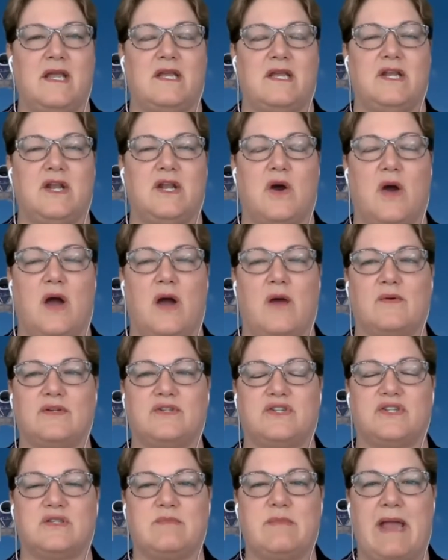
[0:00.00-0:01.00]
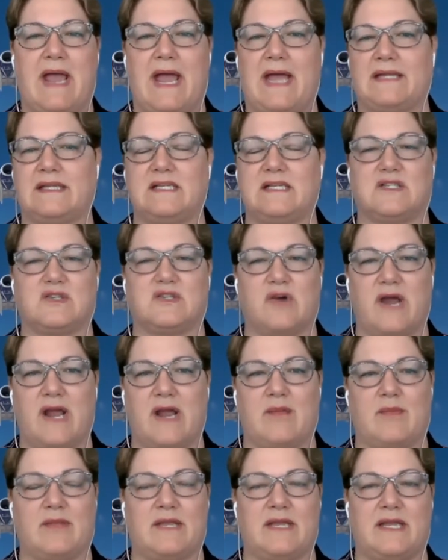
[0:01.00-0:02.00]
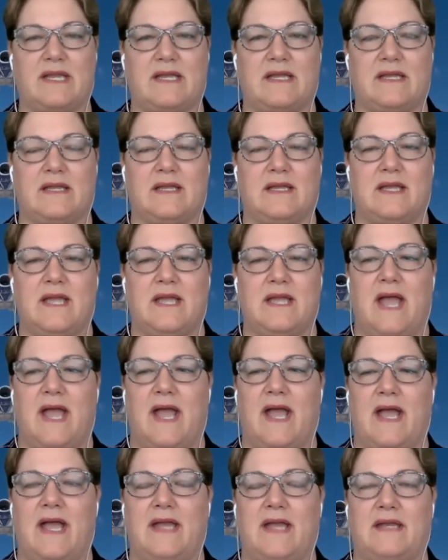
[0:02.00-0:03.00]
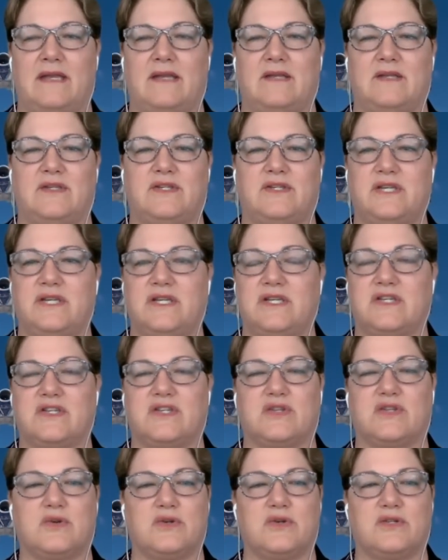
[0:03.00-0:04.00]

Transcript: you know i was just madly scrambling and she just threw